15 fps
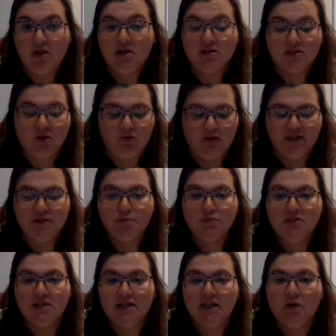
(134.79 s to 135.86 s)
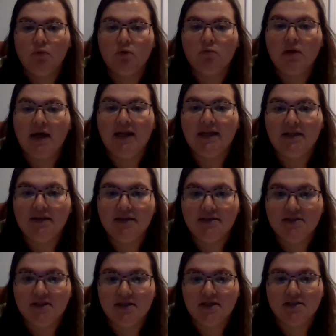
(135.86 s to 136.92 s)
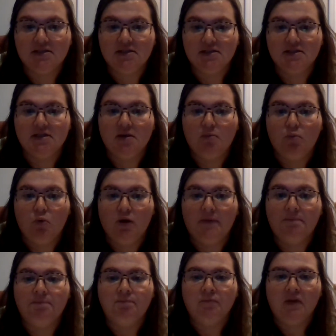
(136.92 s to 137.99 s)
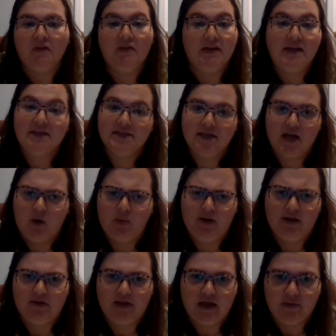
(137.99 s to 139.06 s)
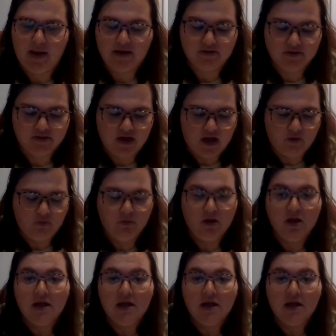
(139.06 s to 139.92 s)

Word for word: So let's pretend that we're writing this sentence to someone that doesn't know anything about snow.